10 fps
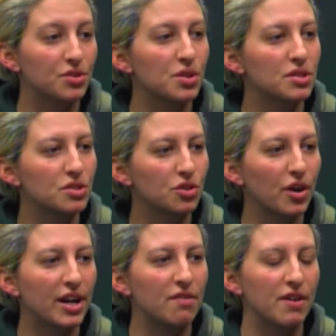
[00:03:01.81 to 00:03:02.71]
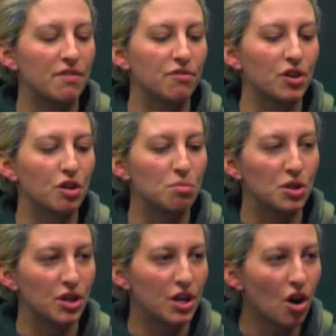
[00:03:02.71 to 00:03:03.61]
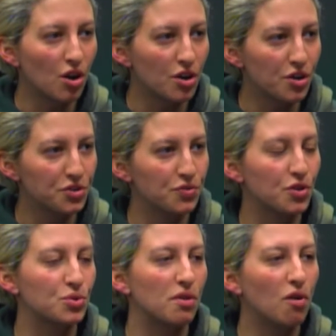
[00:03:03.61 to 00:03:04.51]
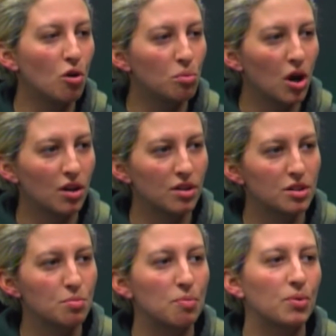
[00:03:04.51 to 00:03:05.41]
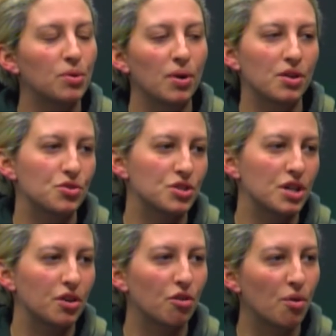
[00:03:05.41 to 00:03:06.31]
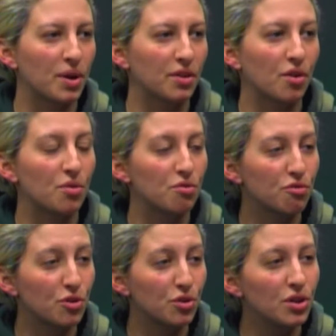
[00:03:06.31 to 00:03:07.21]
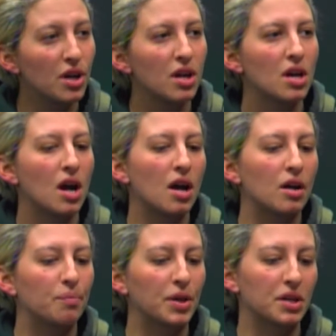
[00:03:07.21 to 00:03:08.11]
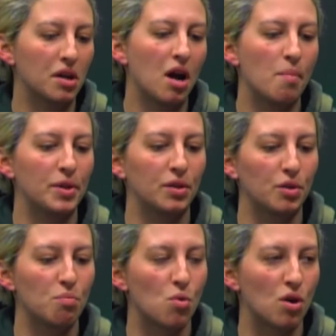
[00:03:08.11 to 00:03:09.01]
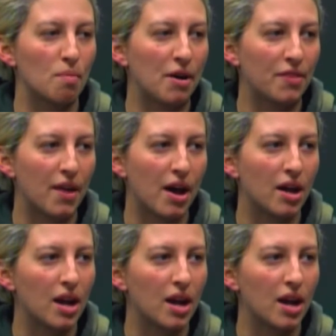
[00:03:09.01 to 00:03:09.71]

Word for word: So this is a great event for community gardeners, folks who have home gardens, people who are interested in growing their own food um, can come and learn more about that